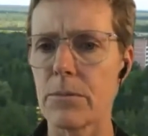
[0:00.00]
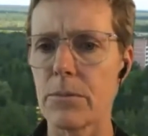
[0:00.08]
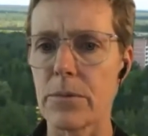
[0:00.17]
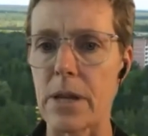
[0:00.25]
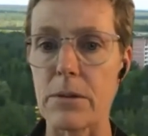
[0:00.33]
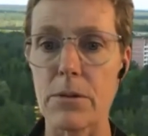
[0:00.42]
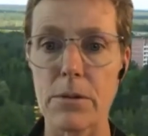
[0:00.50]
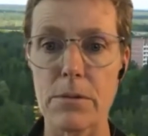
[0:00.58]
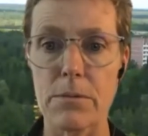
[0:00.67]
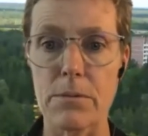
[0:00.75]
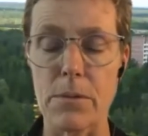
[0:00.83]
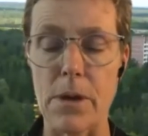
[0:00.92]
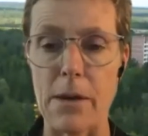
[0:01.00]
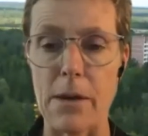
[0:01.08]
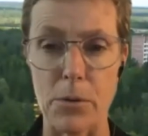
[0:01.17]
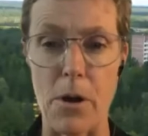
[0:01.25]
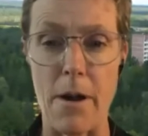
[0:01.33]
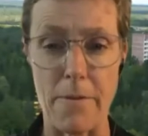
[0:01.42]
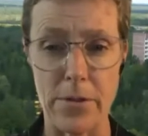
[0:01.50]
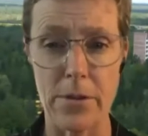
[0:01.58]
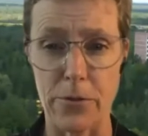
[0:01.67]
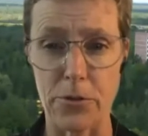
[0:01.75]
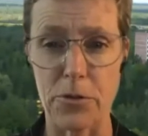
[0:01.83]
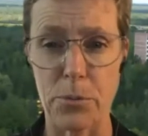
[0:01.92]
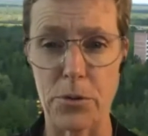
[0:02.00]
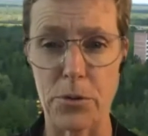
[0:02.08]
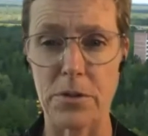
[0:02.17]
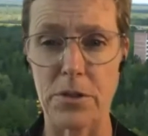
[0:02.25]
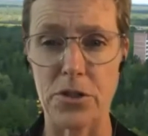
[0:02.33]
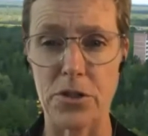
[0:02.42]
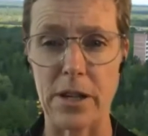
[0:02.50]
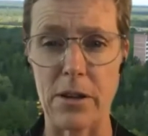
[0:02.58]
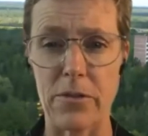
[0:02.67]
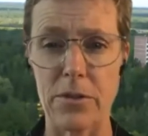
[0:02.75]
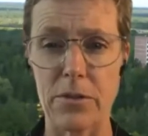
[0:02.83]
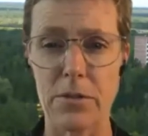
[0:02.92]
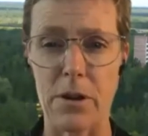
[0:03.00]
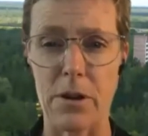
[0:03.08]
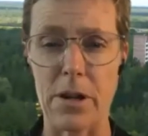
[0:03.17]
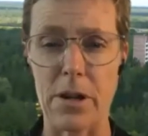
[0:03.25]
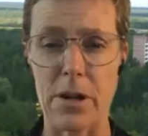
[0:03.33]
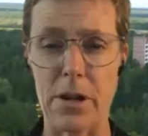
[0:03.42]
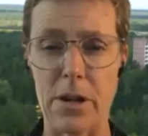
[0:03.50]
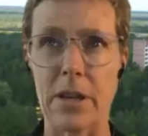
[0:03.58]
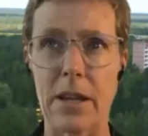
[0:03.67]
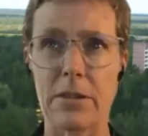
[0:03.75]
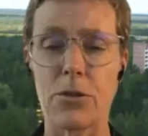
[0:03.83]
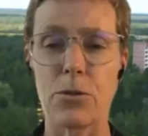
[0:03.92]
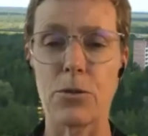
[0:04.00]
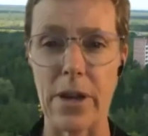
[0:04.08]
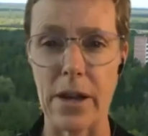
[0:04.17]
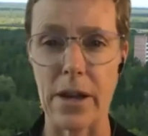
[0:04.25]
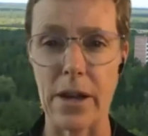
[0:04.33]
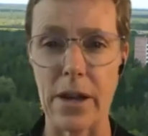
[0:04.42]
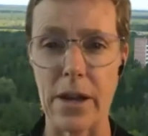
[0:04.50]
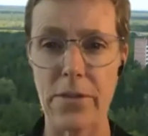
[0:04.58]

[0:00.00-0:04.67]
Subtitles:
that I was often the first person to check out these archives that had to do with health